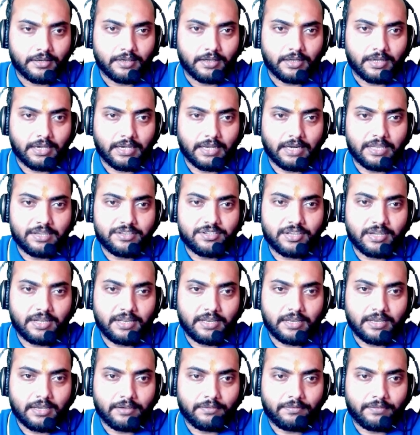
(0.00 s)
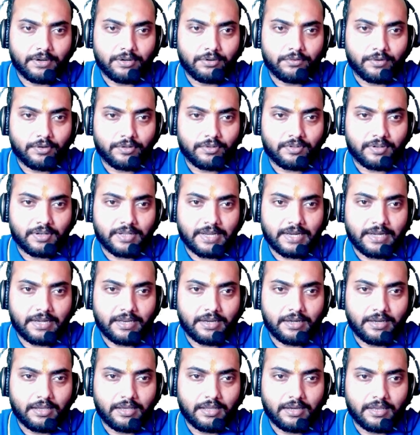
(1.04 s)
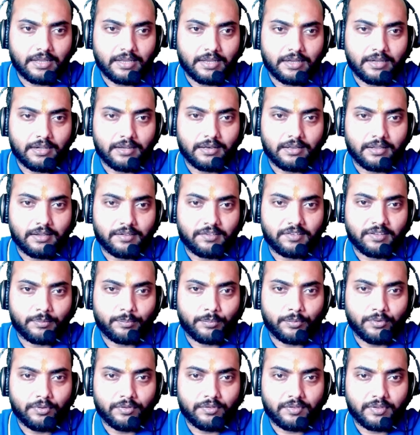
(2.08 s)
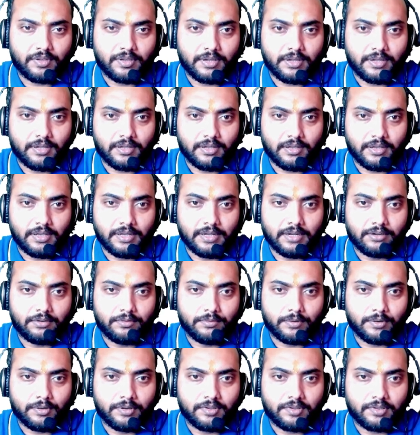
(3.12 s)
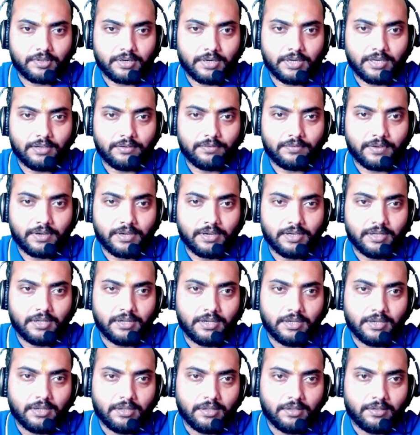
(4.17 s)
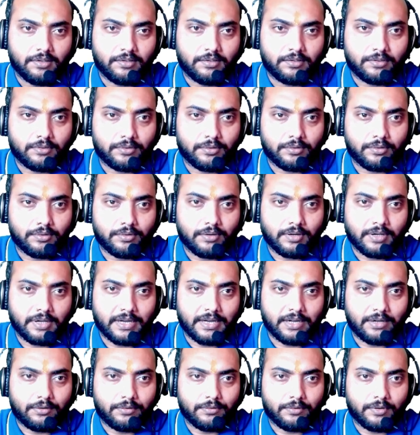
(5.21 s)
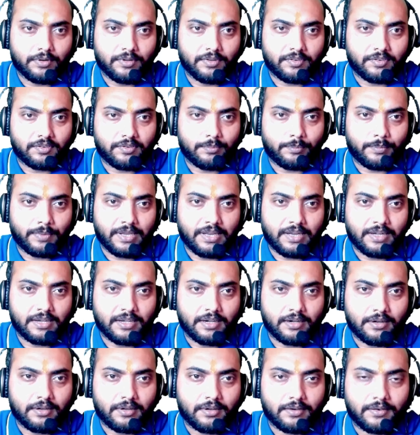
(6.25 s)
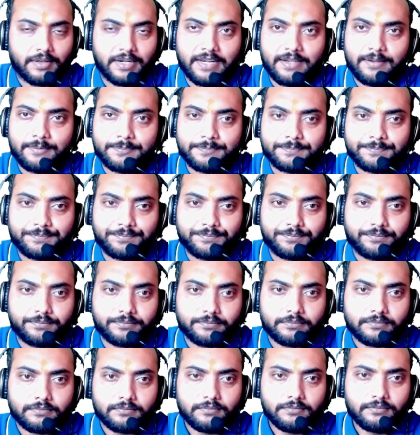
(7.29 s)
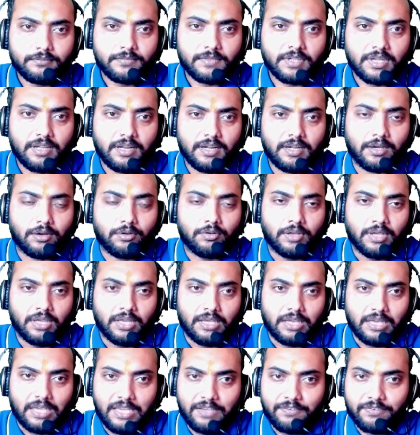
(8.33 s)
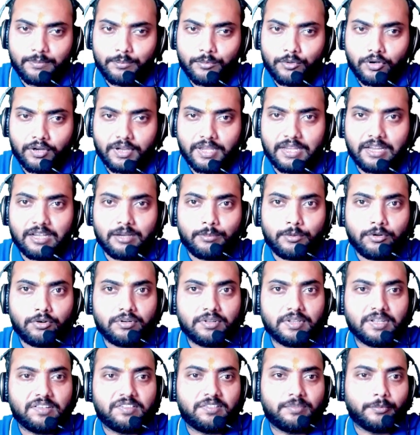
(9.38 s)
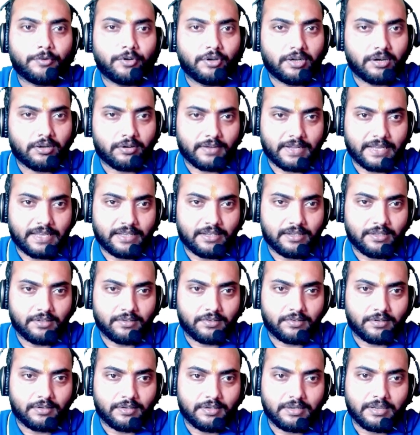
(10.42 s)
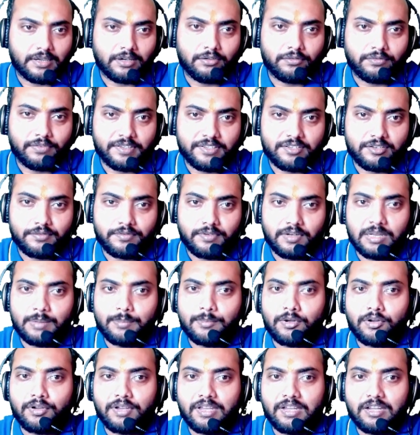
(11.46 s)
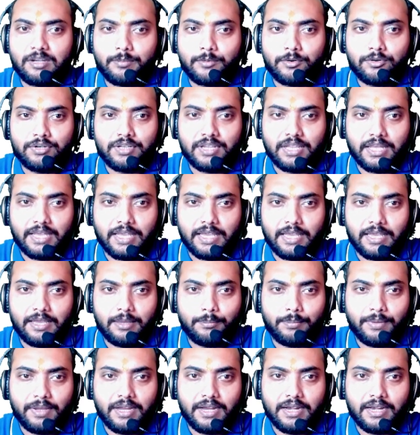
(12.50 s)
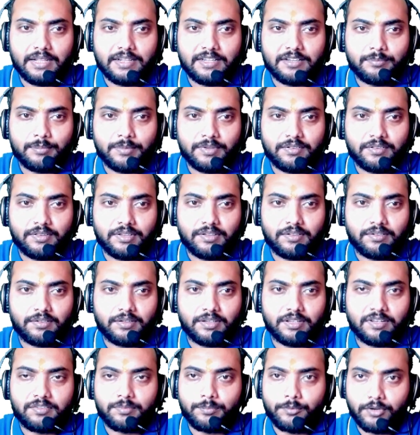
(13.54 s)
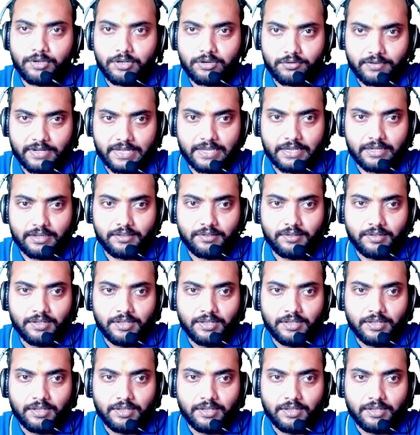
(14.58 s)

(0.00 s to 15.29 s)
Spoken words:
Initially if it was 90-degree angle, suppose it was alpha, so it was beta, right? Now if I'm talking about the smaller triangles, now first of all I'm talking about ABD, that means this smaller triangle.